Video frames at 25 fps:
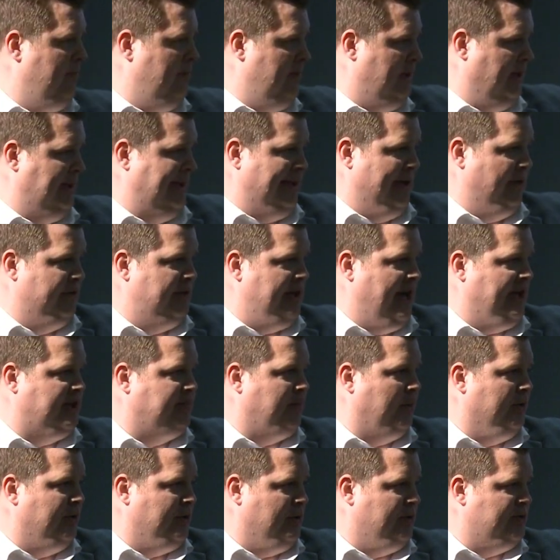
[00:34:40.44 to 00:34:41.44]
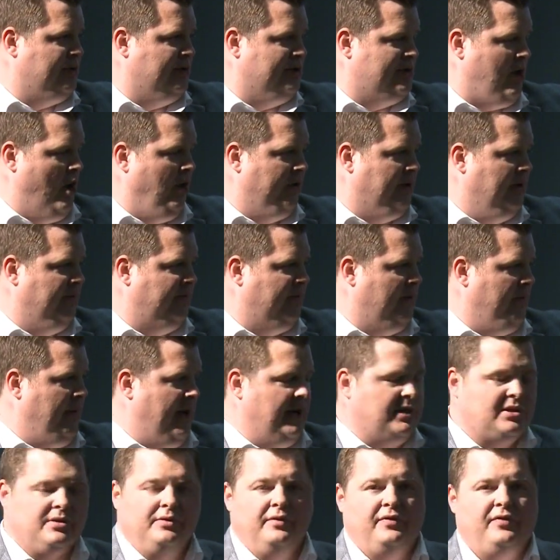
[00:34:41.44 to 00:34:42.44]
The deal desk produces all the
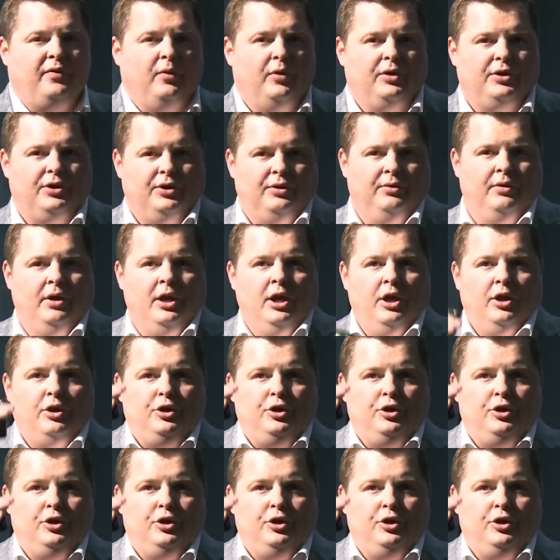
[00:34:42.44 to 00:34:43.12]
information for you.